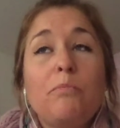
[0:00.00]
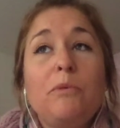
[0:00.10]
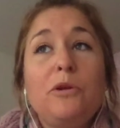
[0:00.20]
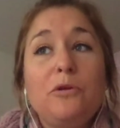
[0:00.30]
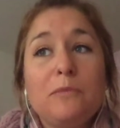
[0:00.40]

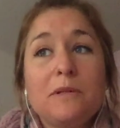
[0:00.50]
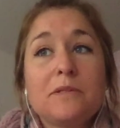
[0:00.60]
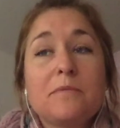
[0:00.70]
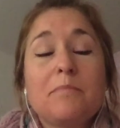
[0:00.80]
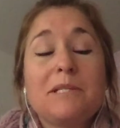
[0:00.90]

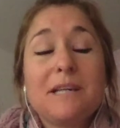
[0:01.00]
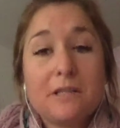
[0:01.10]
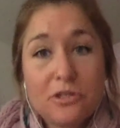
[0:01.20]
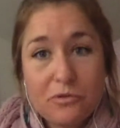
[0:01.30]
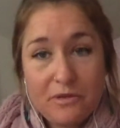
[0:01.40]
humans
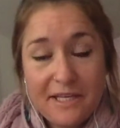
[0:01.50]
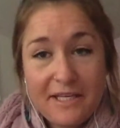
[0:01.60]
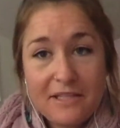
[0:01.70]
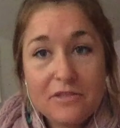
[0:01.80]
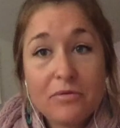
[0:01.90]

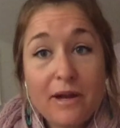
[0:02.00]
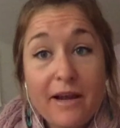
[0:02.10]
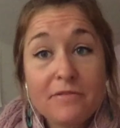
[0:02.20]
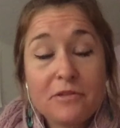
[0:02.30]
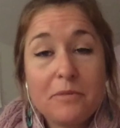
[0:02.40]
potentially don't have to,